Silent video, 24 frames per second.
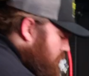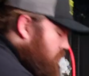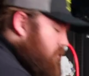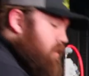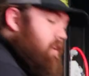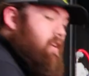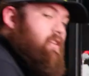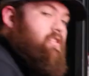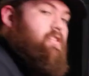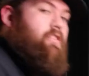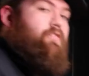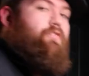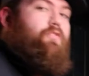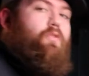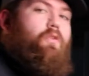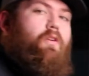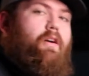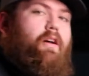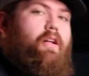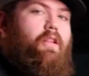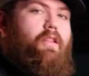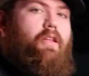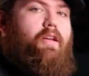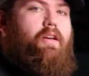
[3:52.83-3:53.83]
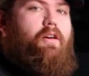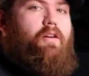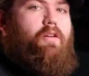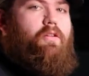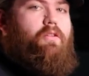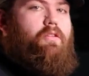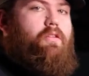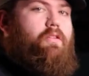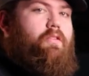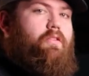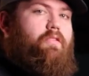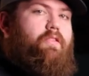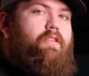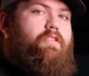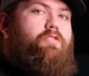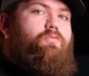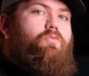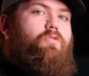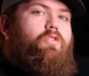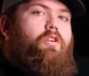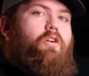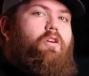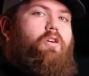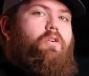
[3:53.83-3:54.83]
the E G four L L, this will
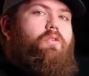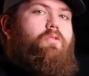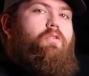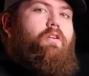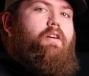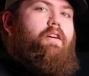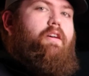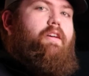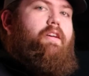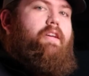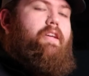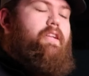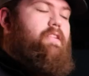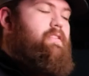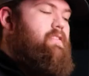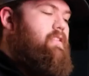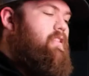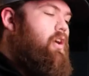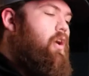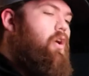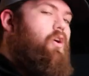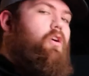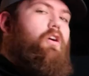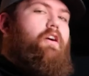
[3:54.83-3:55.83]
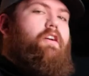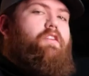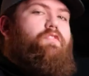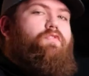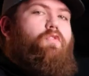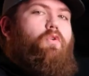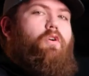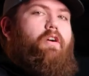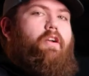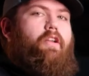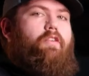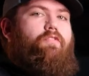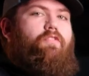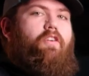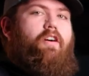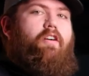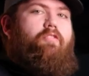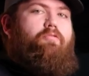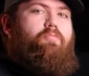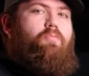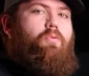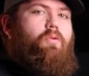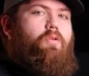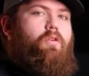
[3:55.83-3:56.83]
go into the R S four eighty-five
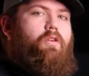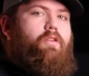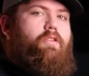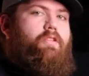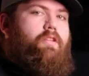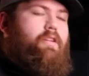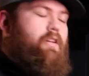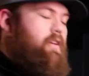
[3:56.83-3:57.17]
port